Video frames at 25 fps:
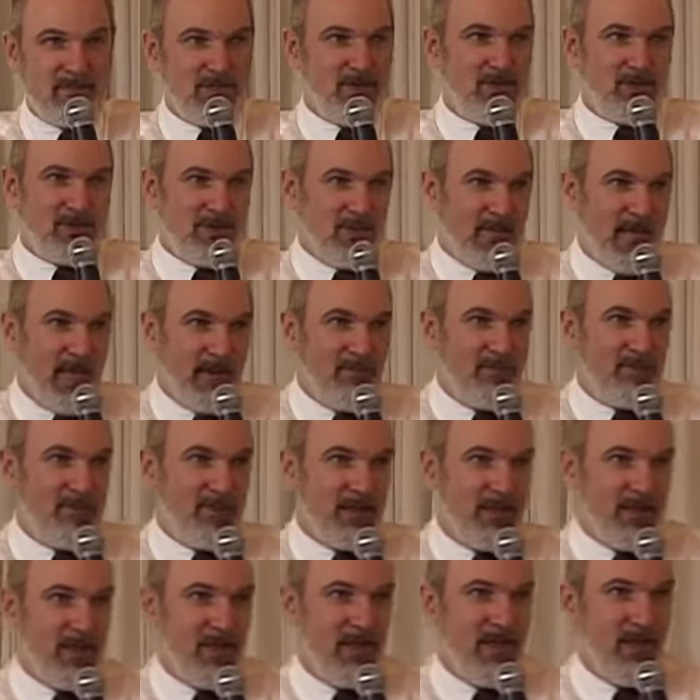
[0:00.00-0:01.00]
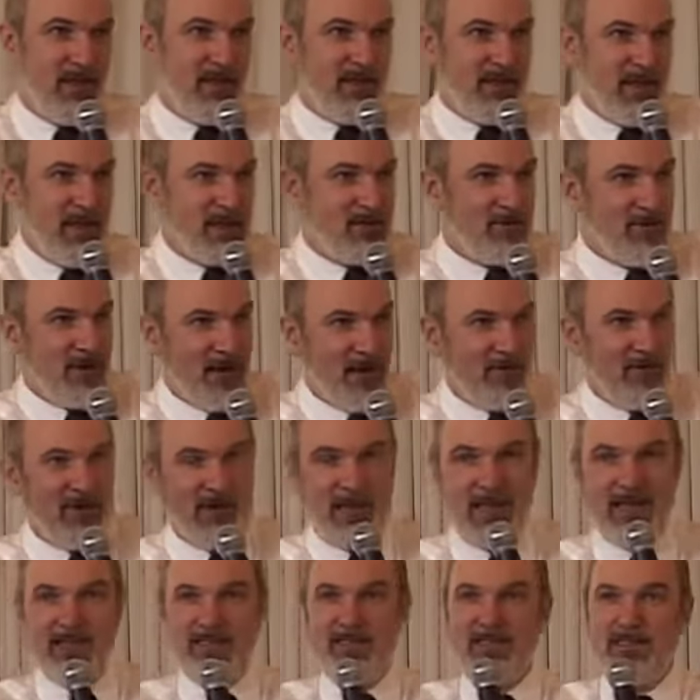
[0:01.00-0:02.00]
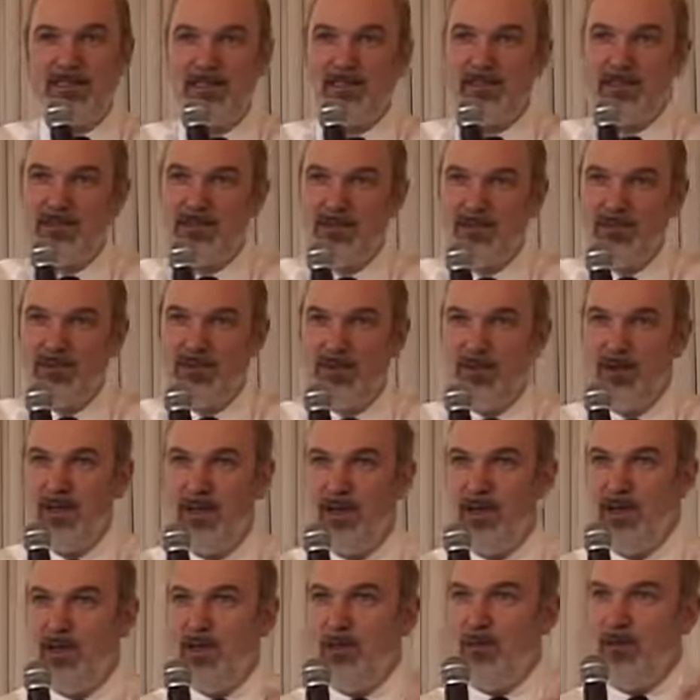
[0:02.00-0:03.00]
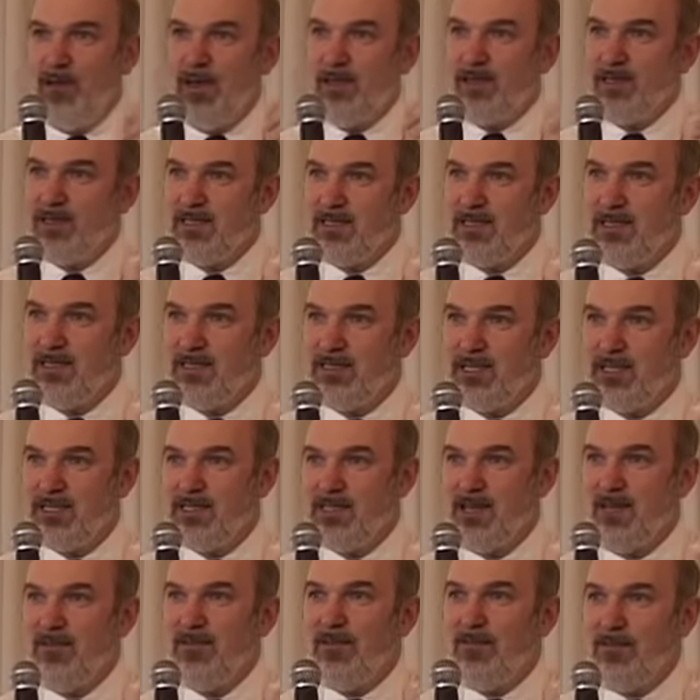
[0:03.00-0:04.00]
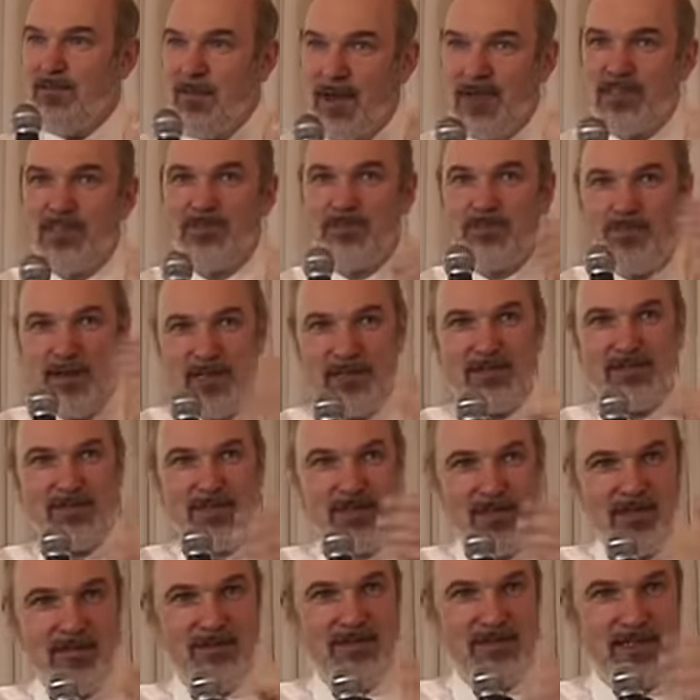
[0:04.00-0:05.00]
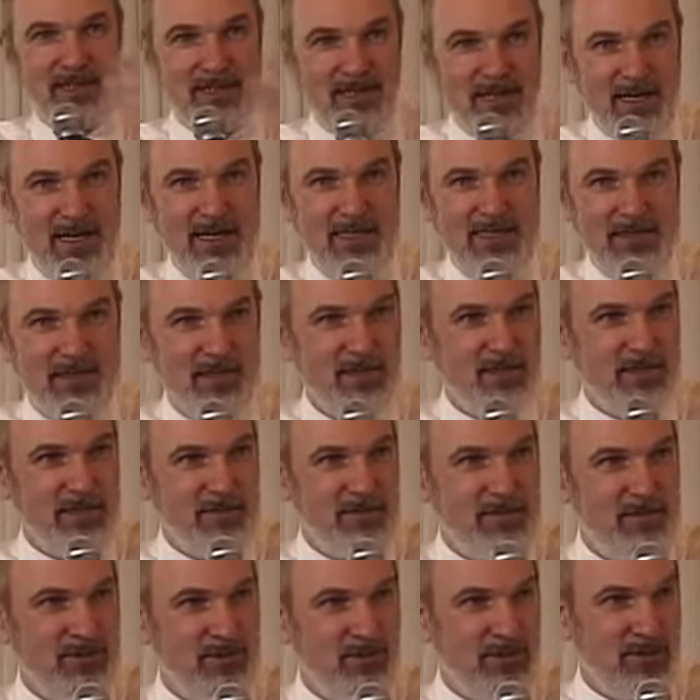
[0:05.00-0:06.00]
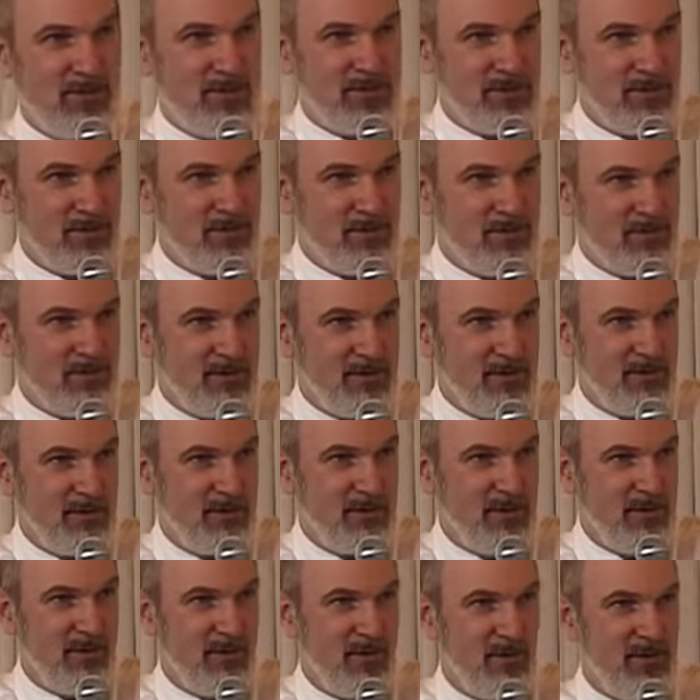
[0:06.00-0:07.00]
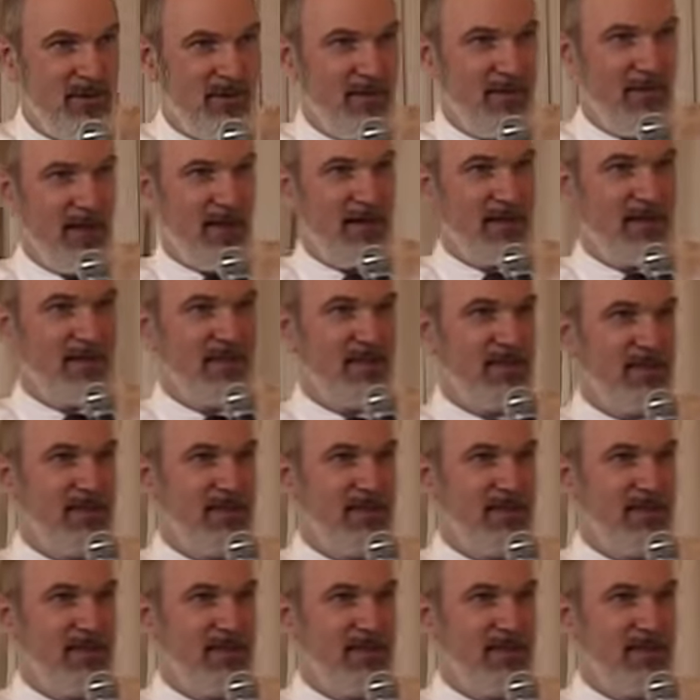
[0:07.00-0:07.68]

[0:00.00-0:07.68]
So it can be that you have a residence school where the teachers have a much, much closer relationship to their students than a